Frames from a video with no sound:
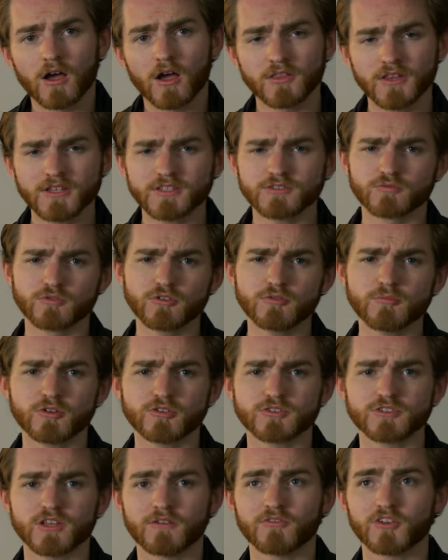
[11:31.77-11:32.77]
Unless
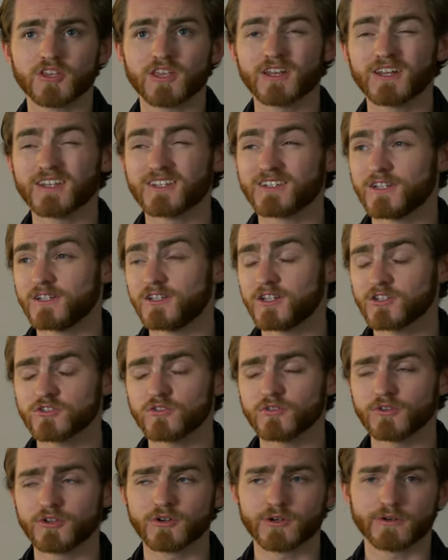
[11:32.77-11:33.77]
rumors of it getting an
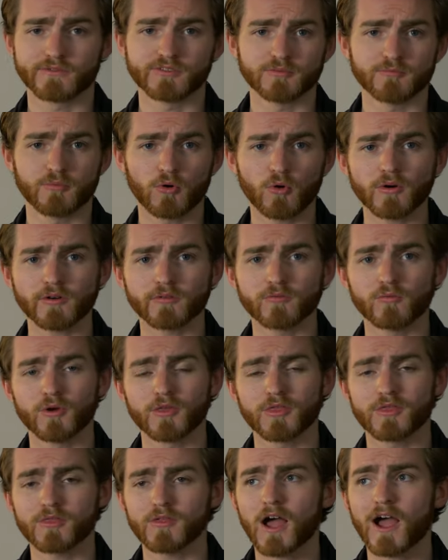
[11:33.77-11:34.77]
additional year of support
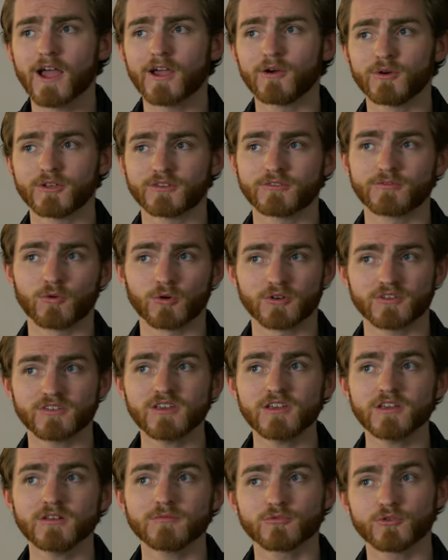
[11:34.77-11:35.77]
with iOS
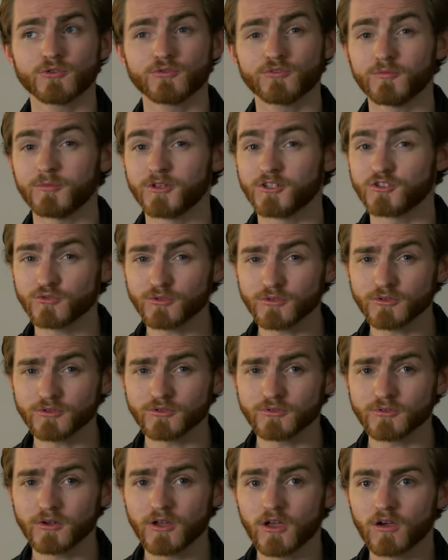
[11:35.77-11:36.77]
14 prove to be
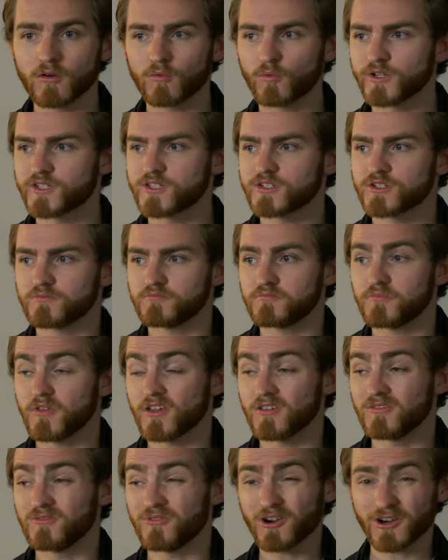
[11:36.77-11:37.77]
true, which
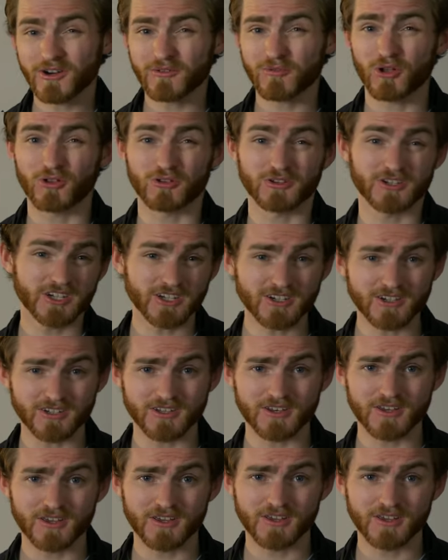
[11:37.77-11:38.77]
they very well could,